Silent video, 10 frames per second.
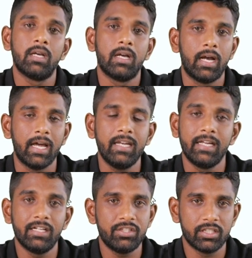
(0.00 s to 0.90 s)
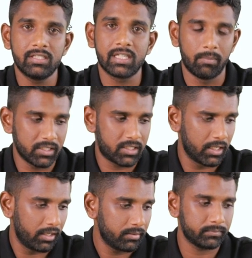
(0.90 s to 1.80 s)
and English is
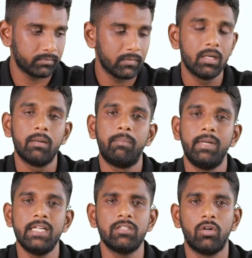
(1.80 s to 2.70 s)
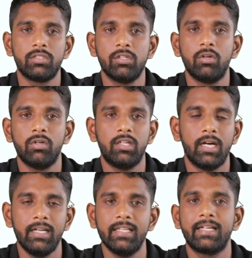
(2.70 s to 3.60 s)
compulsory. Please also note
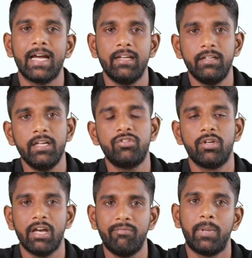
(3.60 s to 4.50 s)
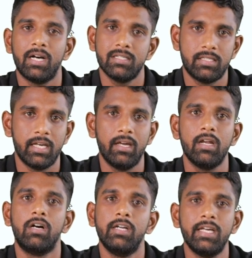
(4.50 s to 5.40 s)
that the candidate should have passed their
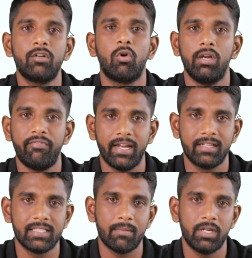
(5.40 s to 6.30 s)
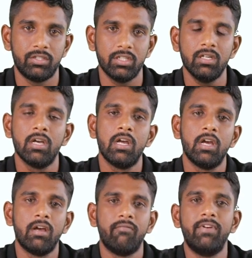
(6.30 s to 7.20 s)
earlier qualifying examination
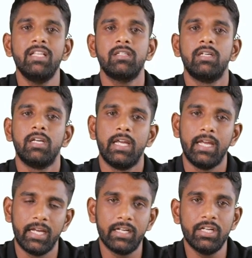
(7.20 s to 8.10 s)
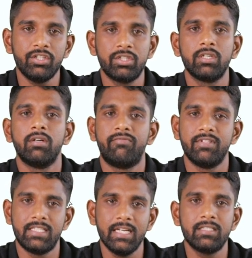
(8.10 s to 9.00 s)
with English,
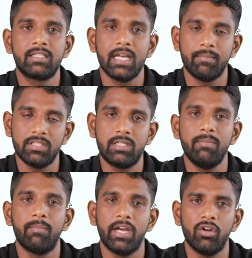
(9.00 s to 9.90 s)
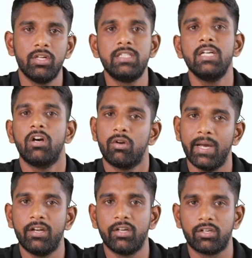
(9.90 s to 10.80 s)
physics, chemistry, biology or
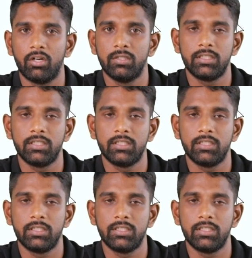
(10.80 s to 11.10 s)
biotechnology.